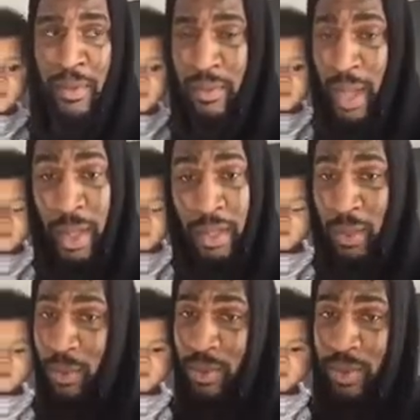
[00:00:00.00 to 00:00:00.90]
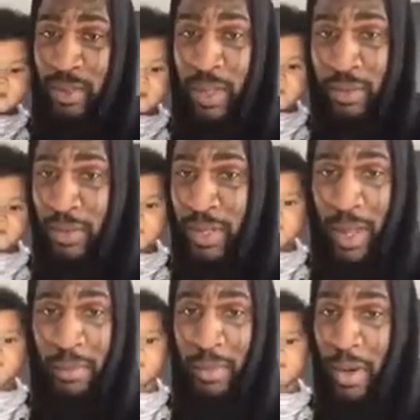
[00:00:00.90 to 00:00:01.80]
That shit was a different
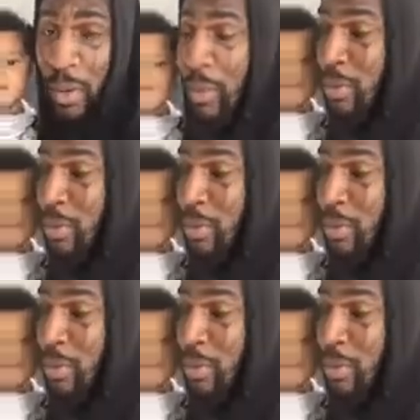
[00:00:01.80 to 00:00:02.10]
type, bro.